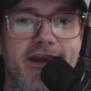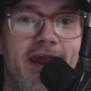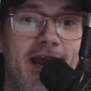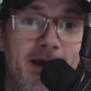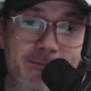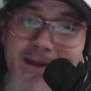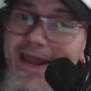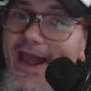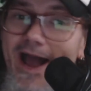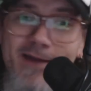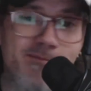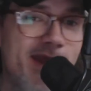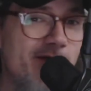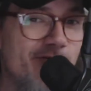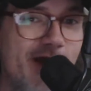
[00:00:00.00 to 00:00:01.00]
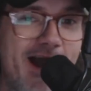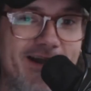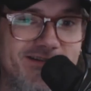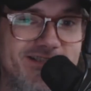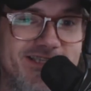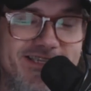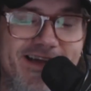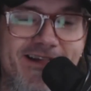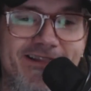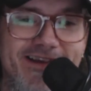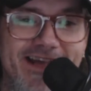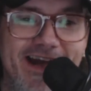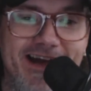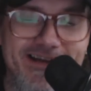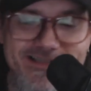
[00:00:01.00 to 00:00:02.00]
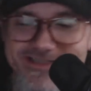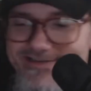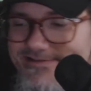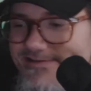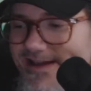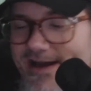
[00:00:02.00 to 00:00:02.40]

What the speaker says: And I may rock the skullet, guys.